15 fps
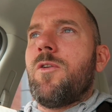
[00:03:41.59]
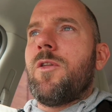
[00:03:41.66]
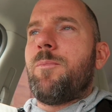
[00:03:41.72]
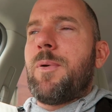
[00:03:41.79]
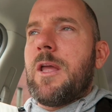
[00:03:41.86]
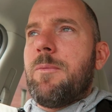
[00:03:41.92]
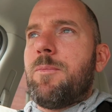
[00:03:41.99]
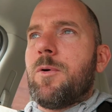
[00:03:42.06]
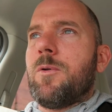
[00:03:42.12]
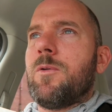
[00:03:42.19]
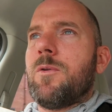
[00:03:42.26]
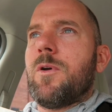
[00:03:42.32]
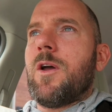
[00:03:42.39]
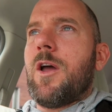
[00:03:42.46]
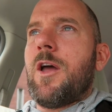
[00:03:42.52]
the
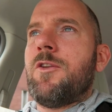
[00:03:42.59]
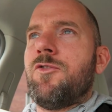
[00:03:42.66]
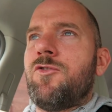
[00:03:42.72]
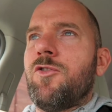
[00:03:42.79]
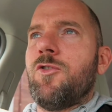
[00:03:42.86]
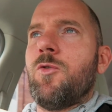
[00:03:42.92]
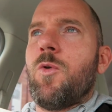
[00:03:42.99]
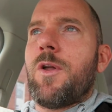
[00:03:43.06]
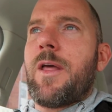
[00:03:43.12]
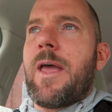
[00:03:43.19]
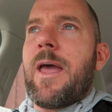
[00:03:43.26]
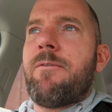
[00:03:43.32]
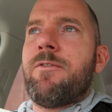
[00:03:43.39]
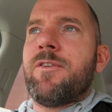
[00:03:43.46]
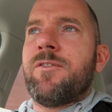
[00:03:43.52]
people and do
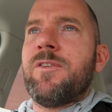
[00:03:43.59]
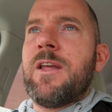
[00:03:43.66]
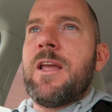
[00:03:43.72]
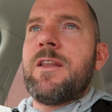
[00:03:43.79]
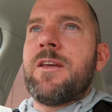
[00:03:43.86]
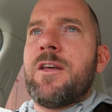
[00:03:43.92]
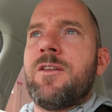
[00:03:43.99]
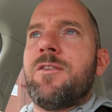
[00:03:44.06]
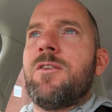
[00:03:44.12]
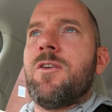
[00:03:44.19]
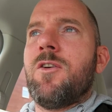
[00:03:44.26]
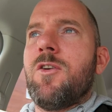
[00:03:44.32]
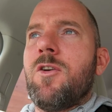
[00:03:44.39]
whatever's needed